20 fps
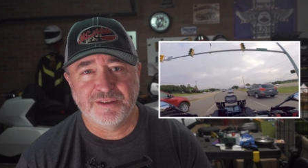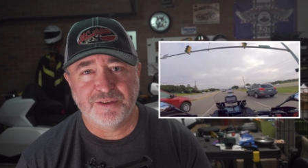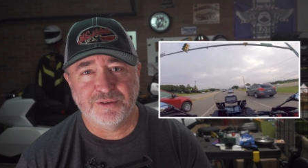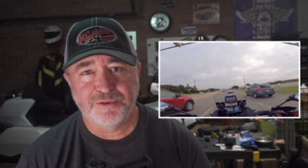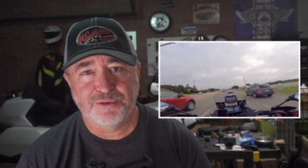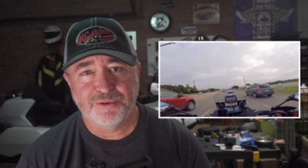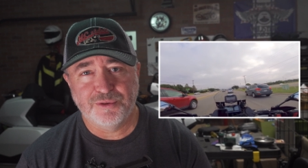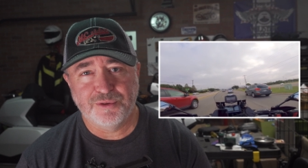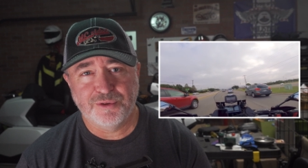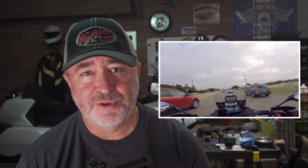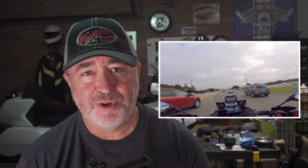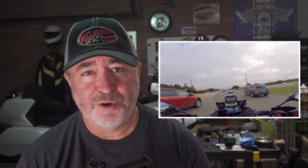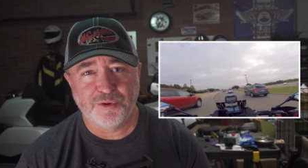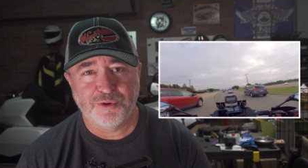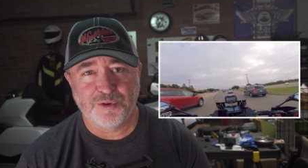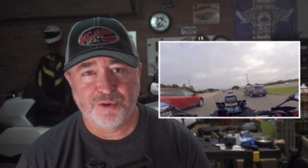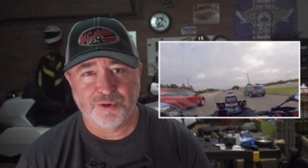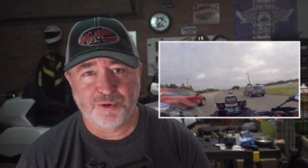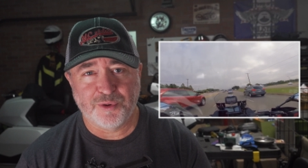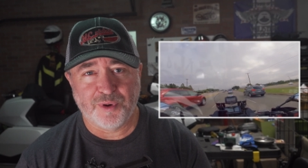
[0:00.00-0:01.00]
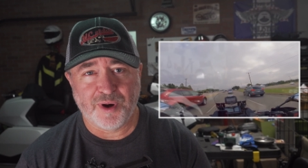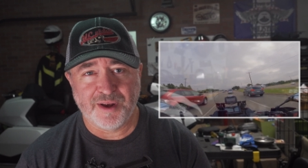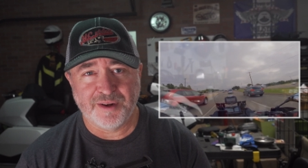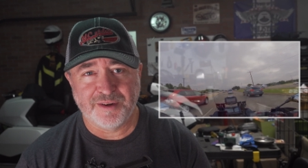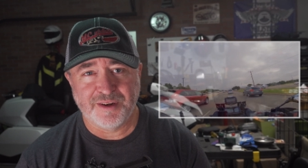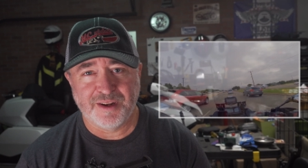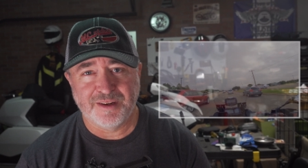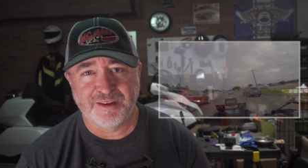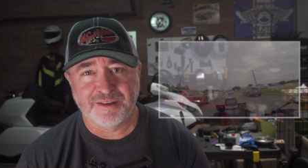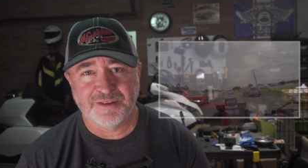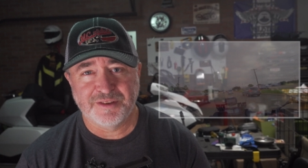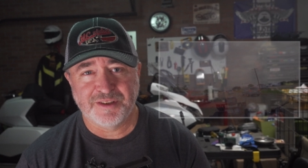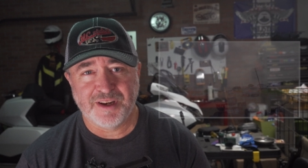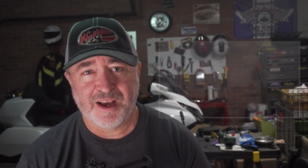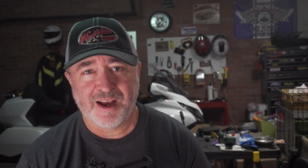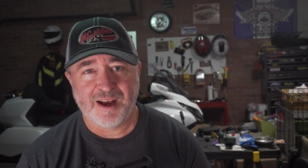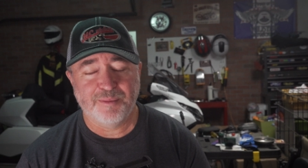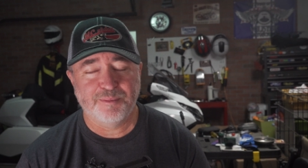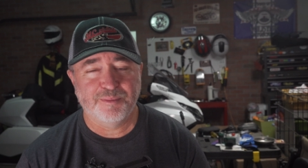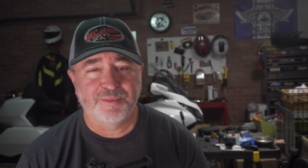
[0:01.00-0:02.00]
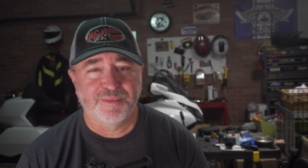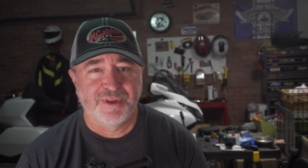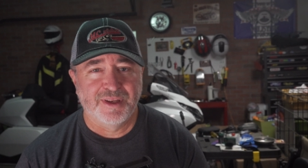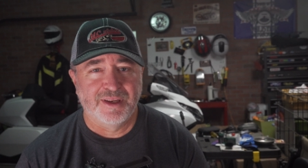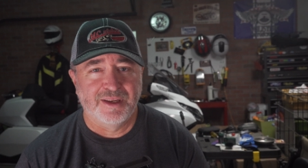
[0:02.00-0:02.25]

to go to the ground at a stop